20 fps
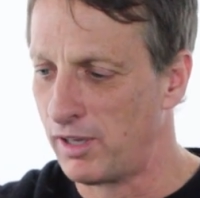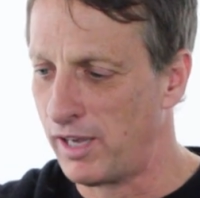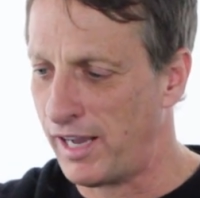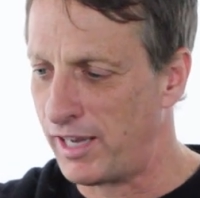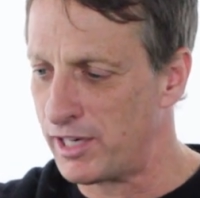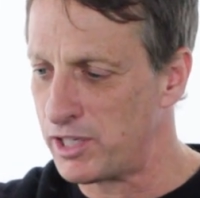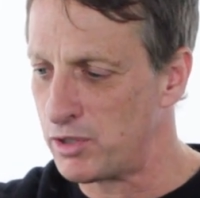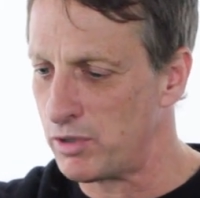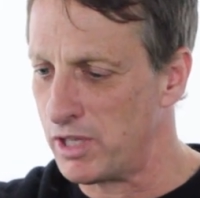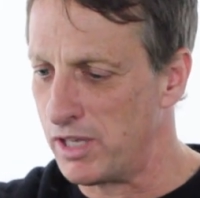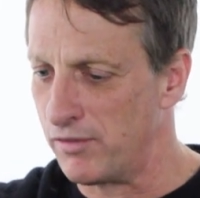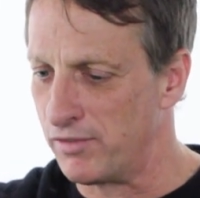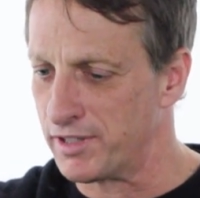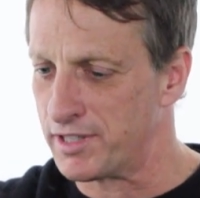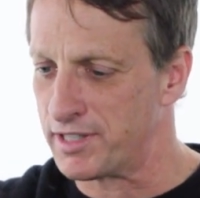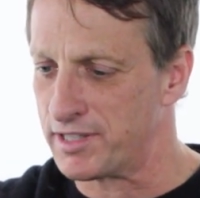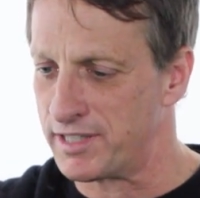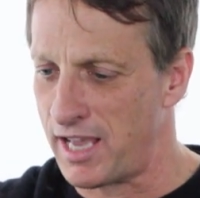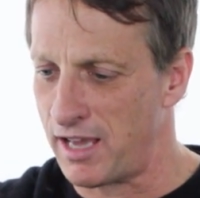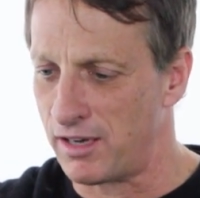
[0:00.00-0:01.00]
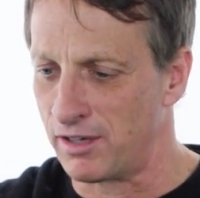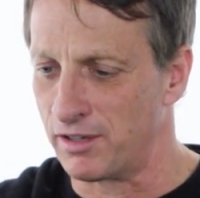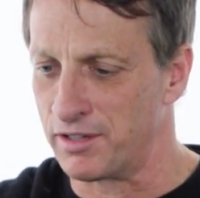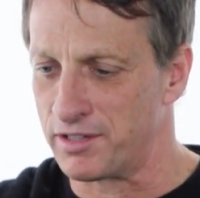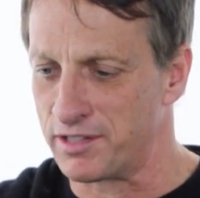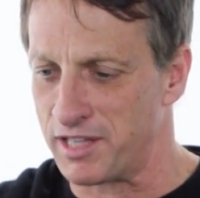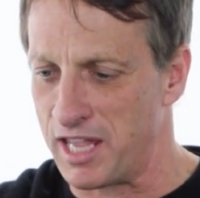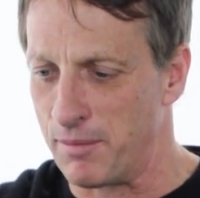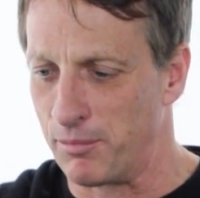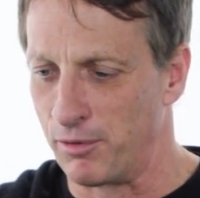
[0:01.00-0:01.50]
How do you even stand on a
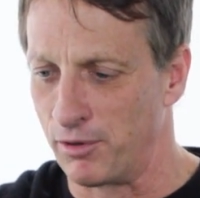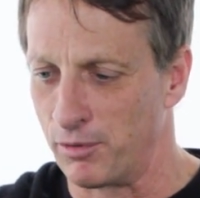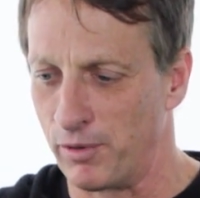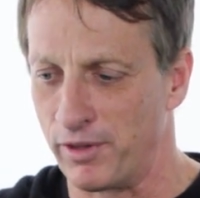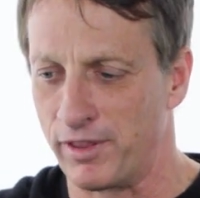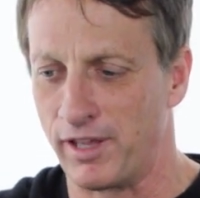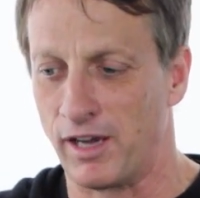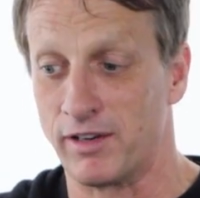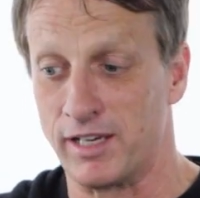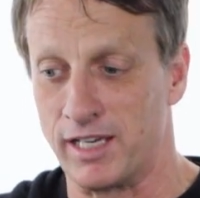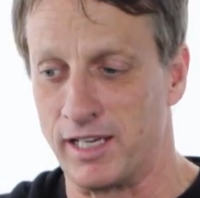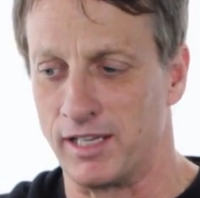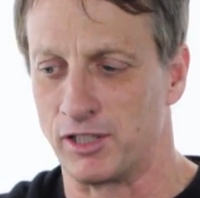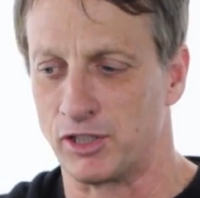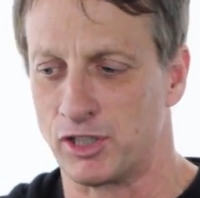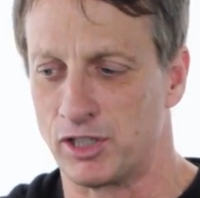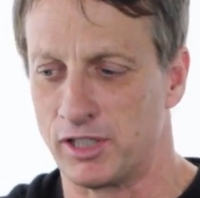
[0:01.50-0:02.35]
skateboard without eating